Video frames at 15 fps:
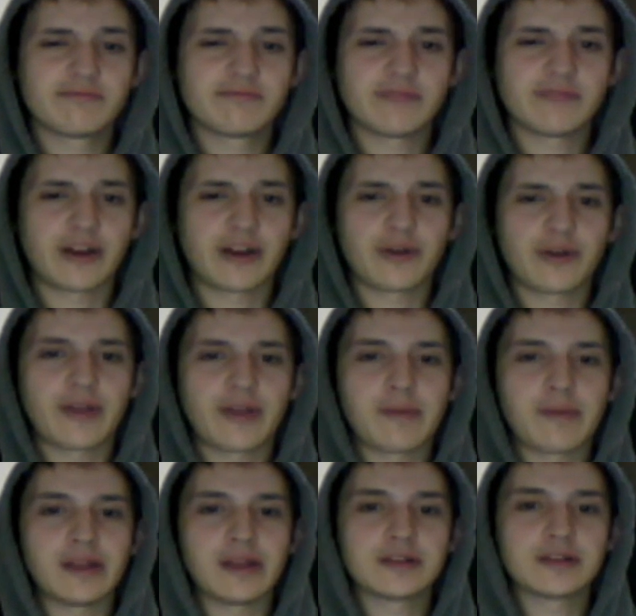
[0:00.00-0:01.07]
I don't know what that
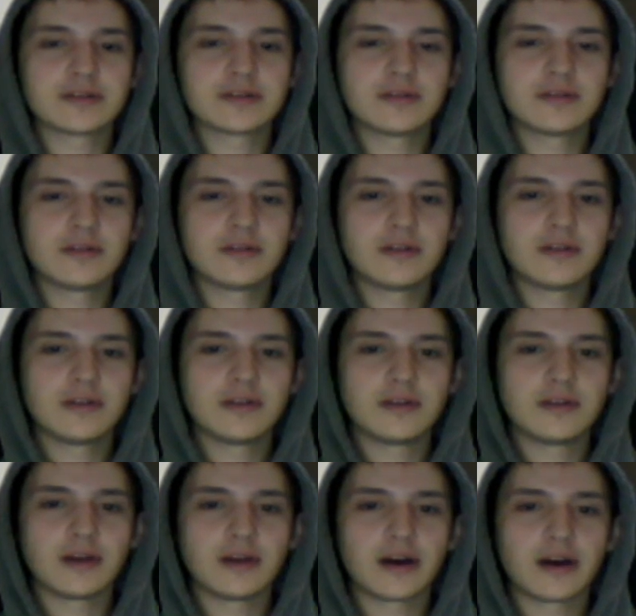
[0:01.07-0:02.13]
means.
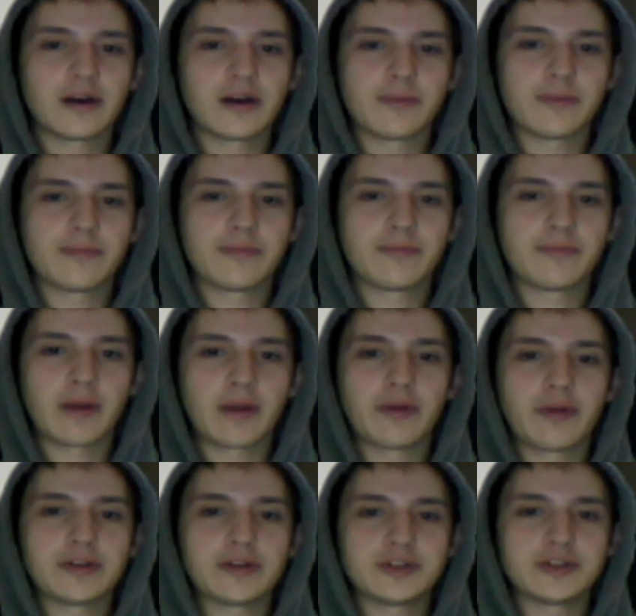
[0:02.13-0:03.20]
My
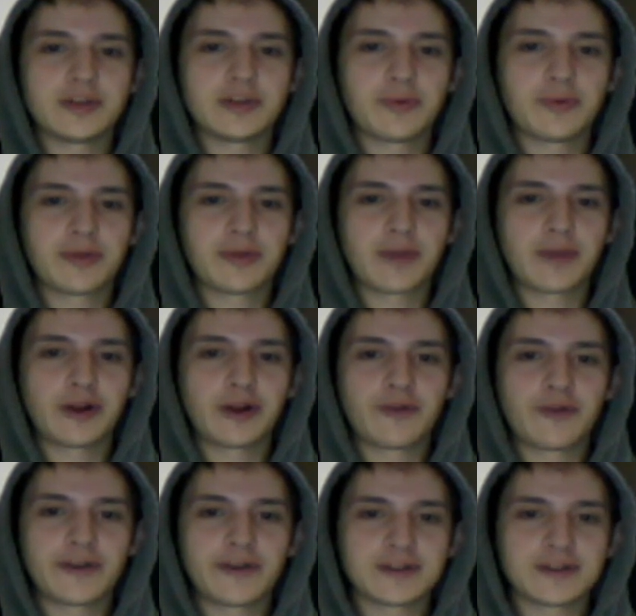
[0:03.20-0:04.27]
relationship with my
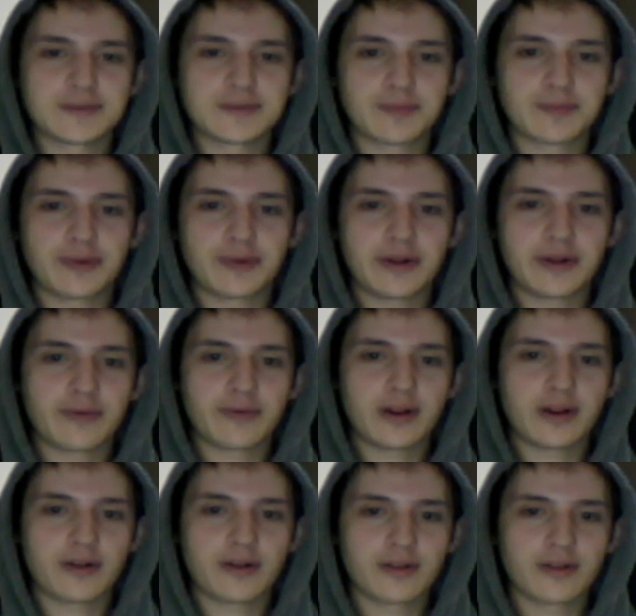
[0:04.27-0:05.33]
girlfriend is pretty
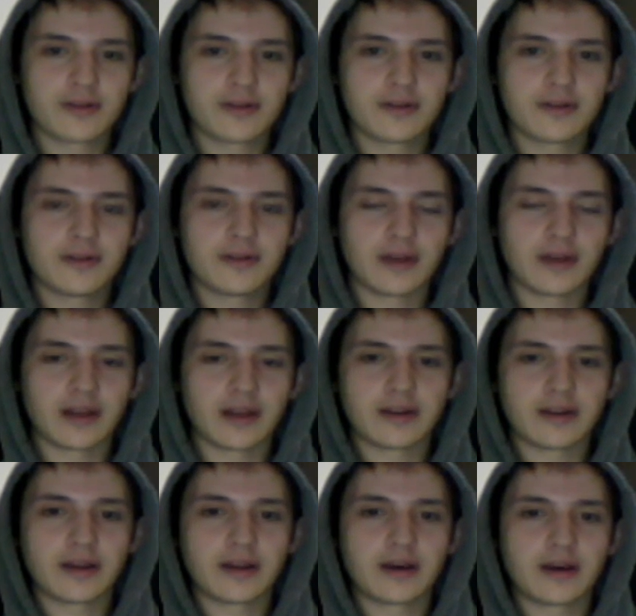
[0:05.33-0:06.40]
real. And,
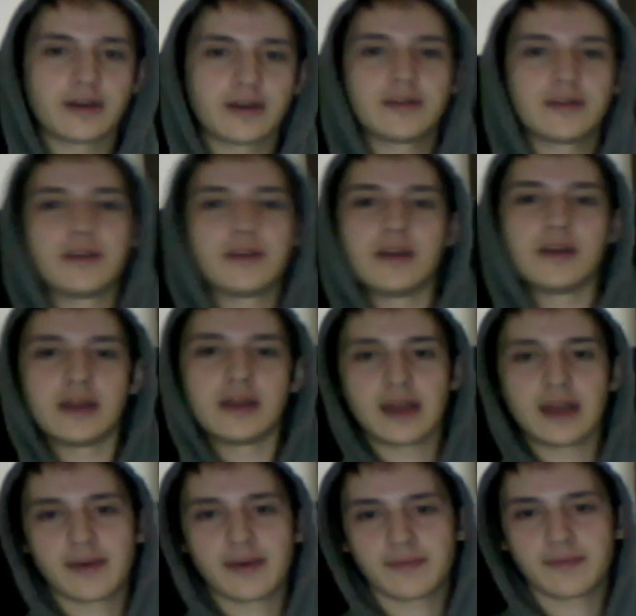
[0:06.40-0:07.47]
yeah,
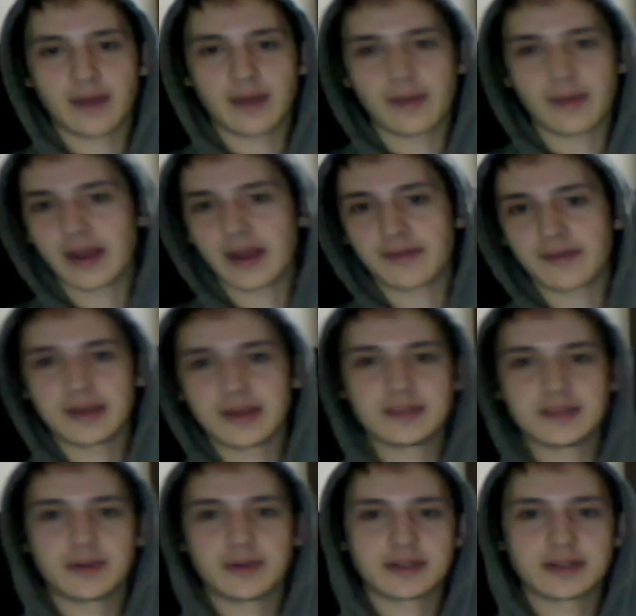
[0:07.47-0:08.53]
I might have kids,
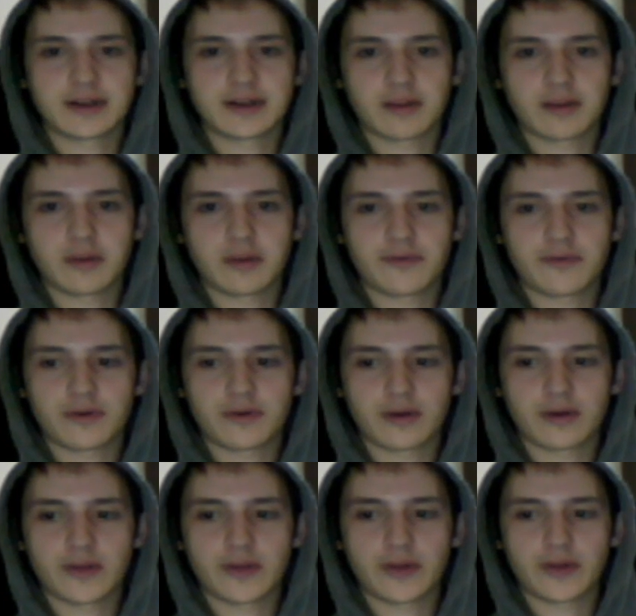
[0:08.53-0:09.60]
but it's not going to be for
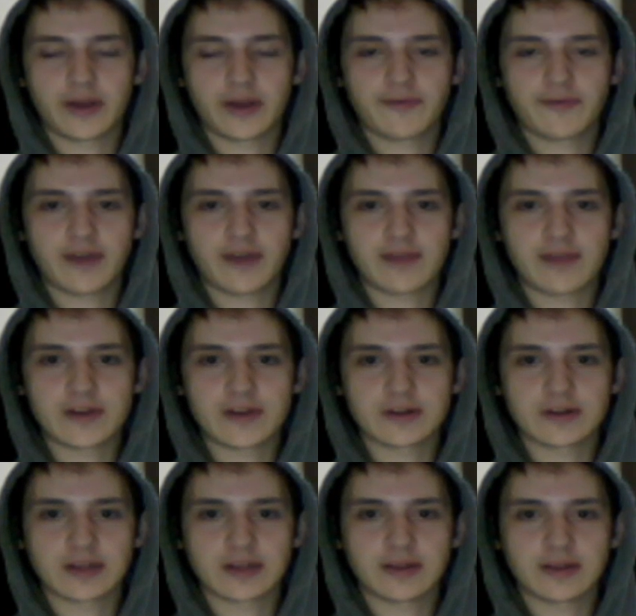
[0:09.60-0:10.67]
another, like, 5 years
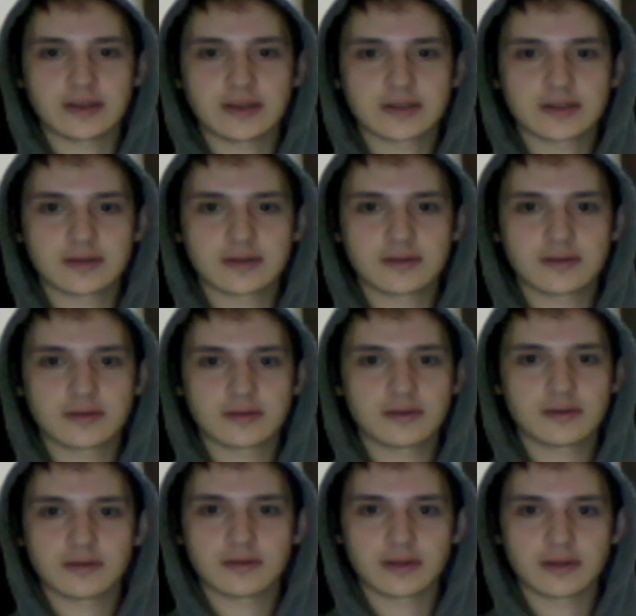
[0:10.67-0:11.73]
at least.
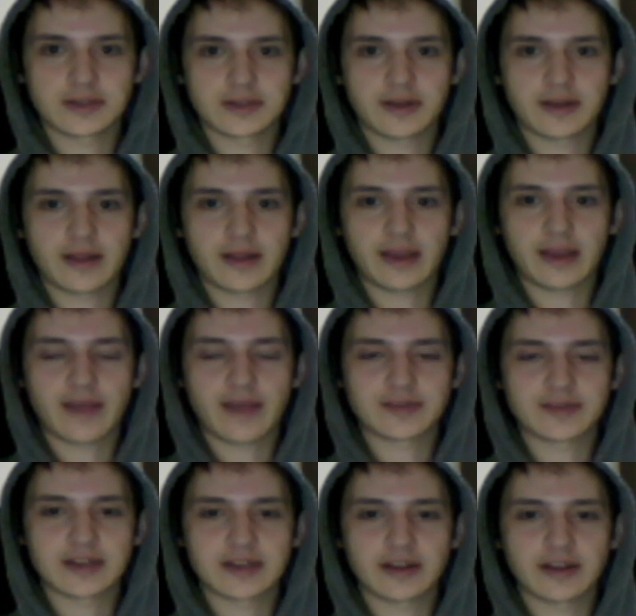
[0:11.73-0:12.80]
Until I, like, have a
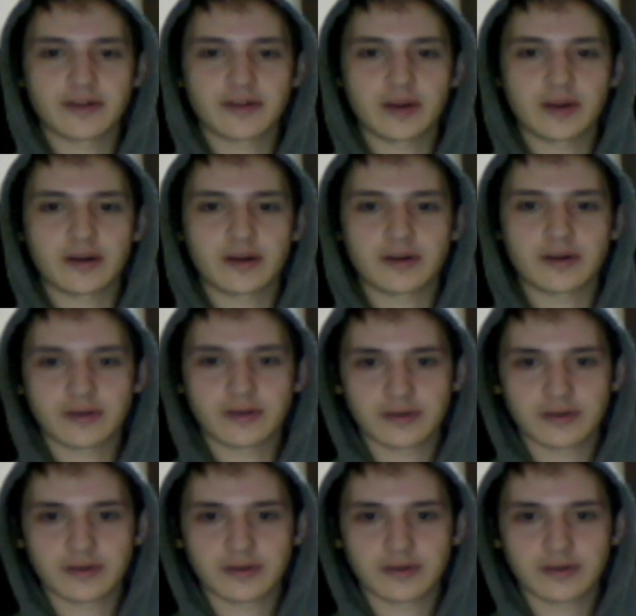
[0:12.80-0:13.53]
steady career and